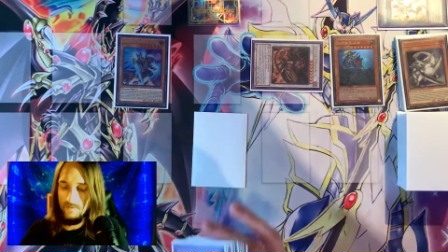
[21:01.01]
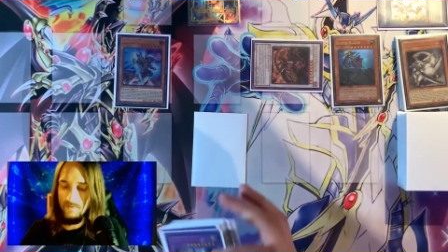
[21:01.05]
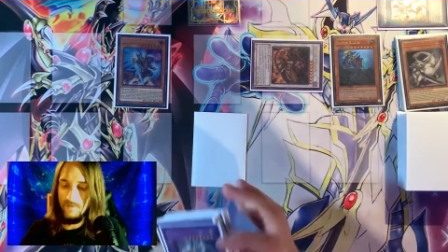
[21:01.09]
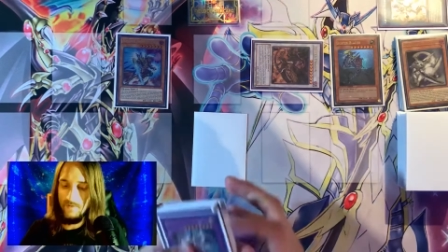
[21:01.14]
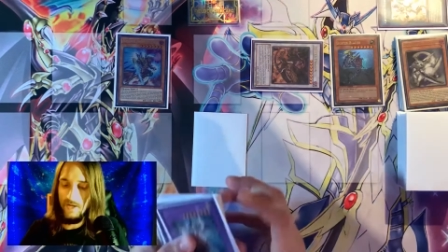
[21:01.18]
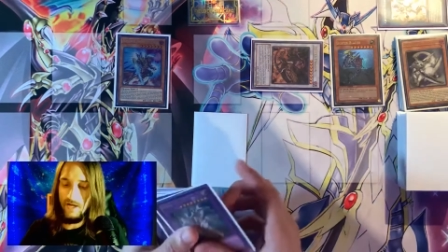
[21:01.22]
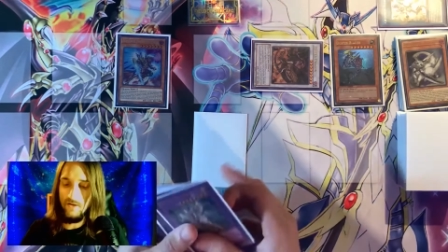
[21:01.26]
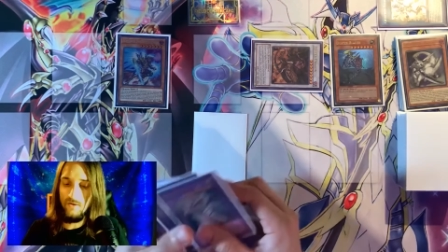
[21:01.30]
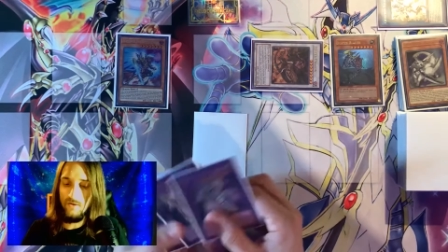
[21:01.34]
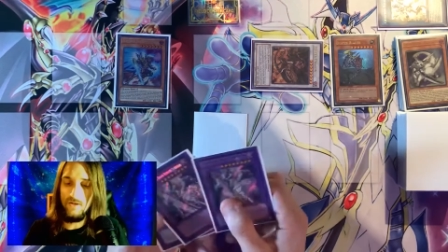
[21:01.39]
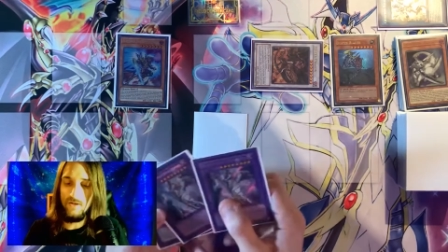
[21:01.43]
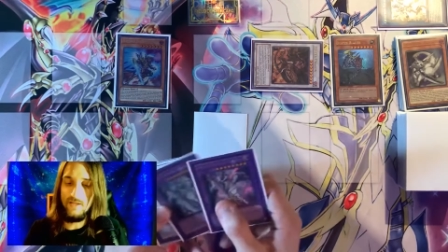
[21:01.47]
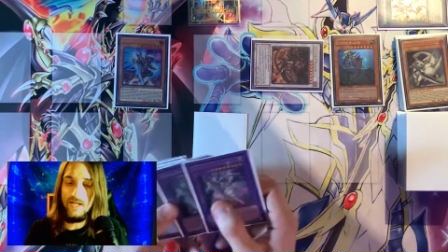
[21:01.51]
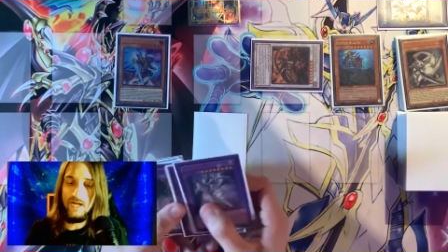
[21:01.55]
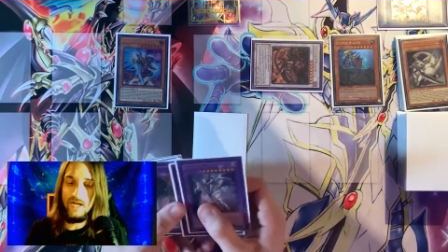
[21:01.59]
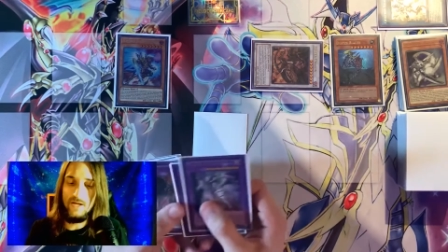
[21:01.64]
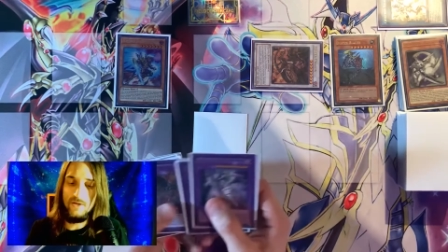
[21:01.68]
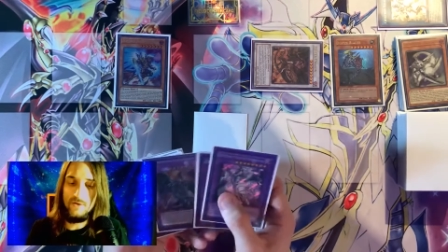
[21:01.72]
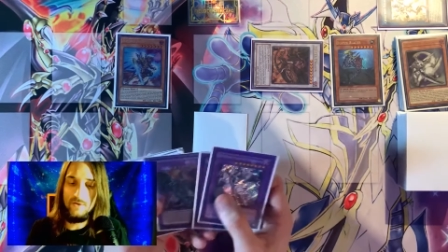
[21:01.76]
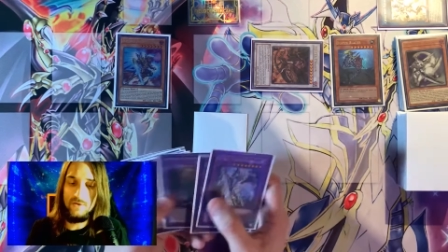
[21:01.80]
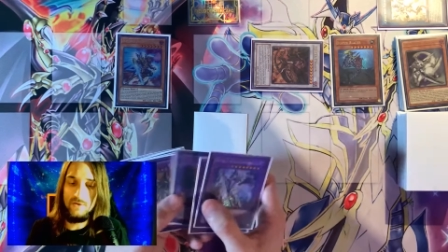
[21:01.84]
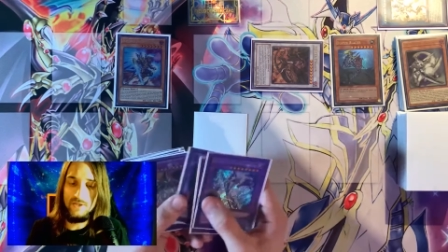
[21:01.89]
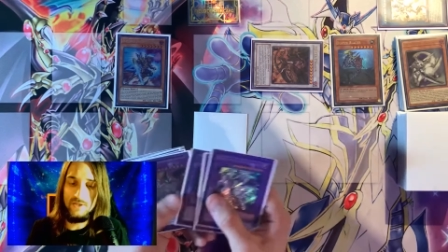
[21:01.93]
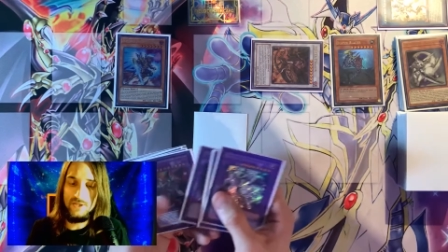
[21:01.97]
That'll allow
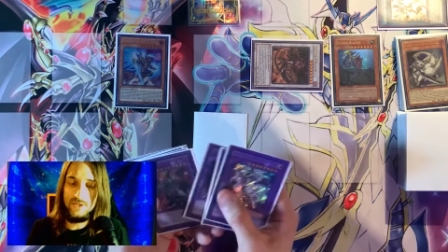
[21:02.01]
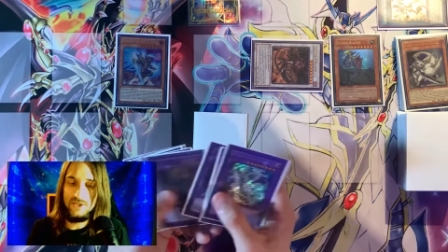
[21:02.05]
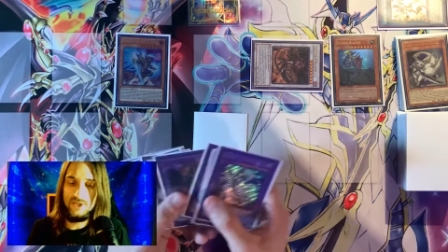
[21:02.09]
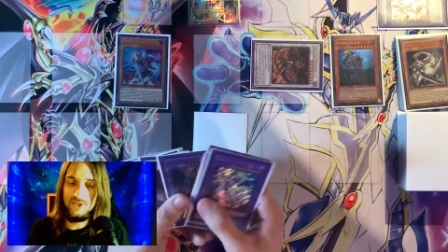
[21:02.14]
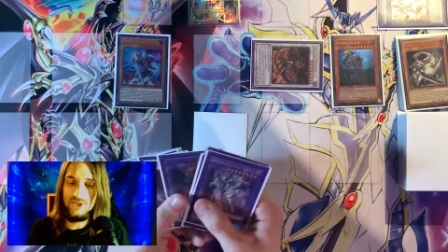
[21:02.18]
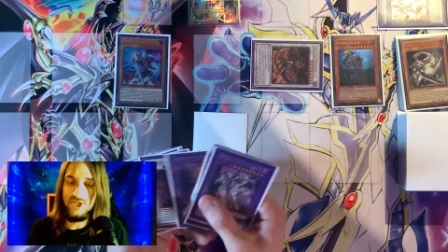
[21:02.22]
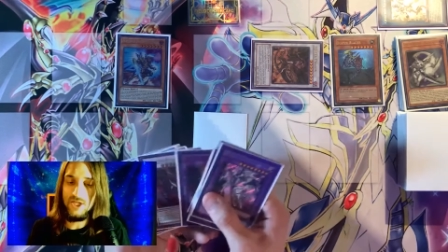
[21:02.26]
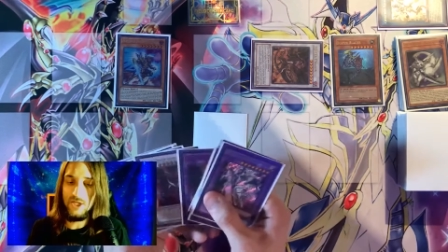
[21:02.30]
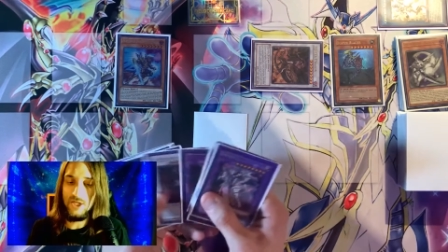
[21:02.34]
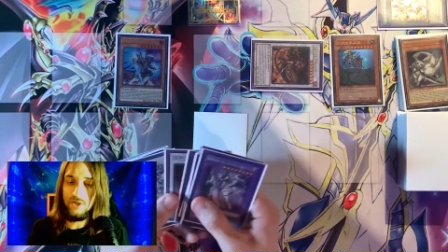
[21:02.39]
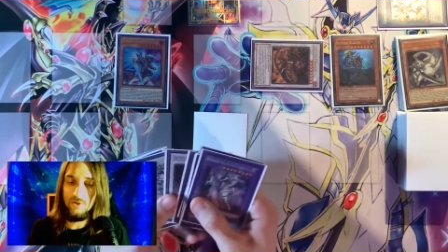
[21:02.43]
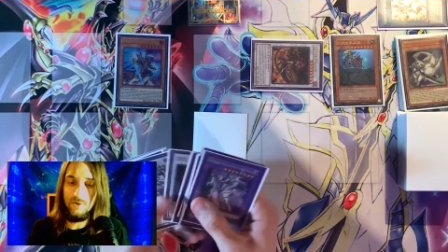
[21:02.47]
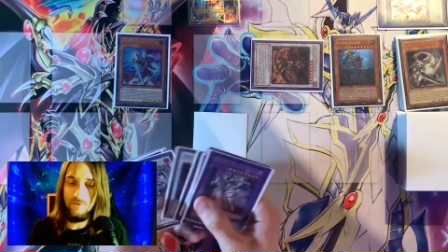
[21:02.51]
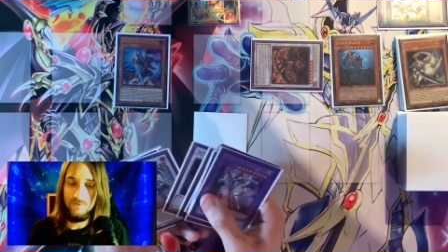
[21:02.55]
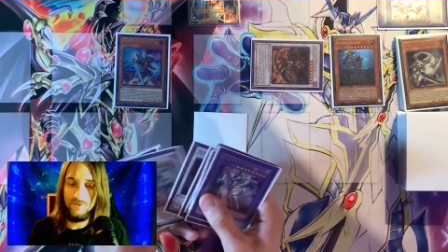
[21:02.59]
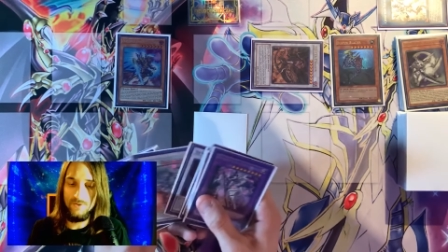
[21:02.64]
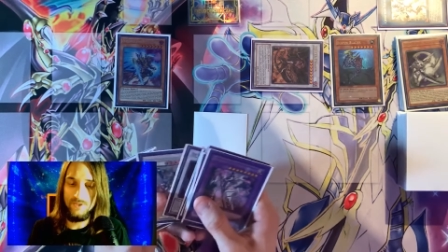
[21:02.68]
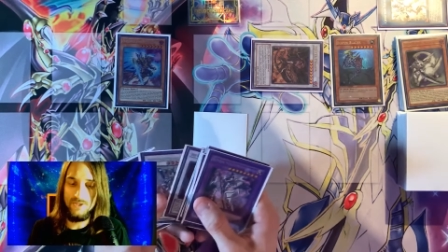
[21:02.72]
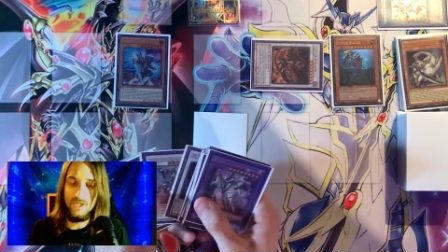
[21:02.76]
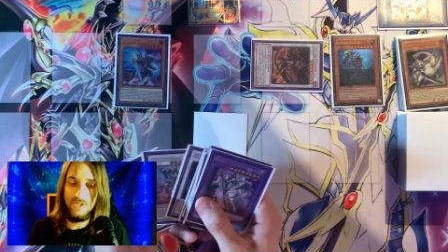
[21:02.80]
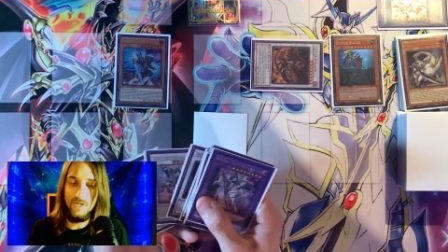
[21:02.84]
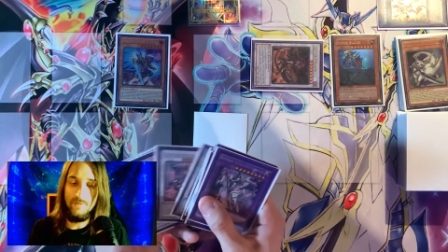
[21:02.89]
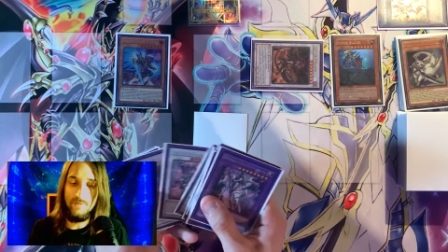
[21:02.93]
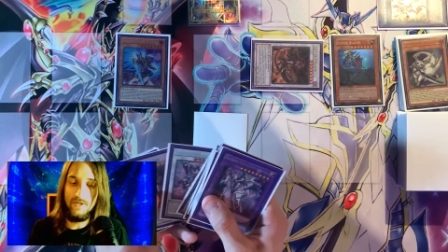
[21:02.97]
you to synchro
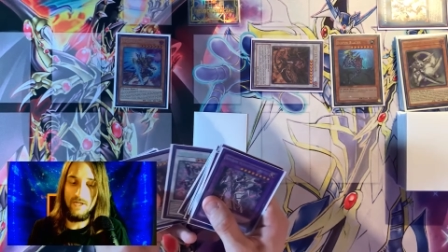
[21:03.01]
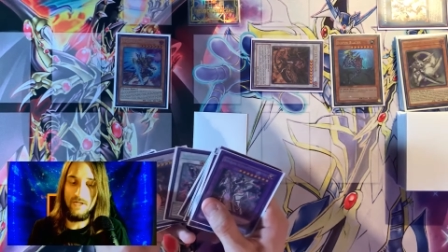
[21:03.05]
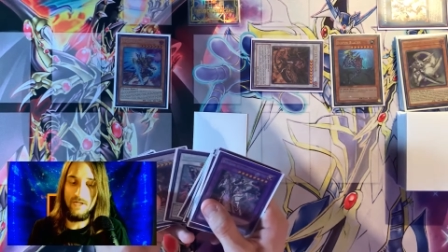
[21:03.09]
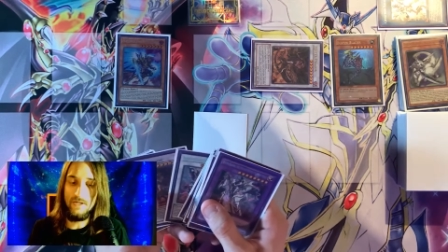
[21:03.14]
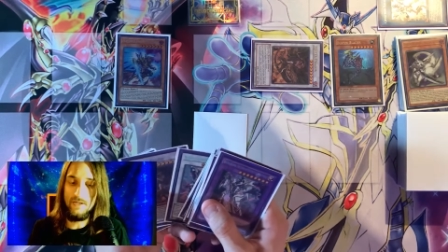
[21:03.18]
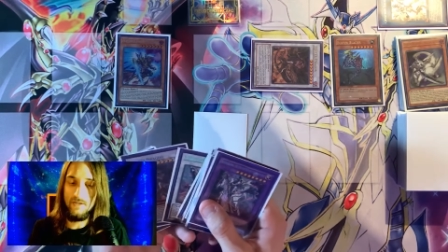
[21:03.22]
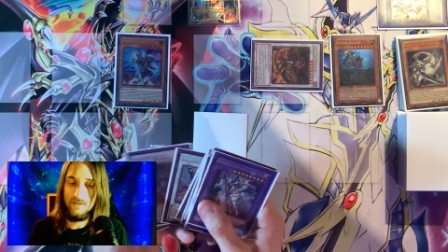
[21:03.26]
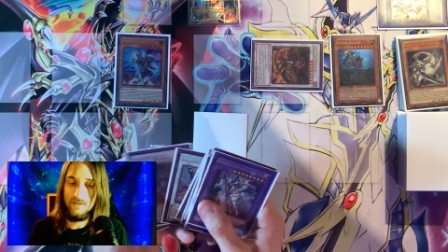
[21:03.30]
summon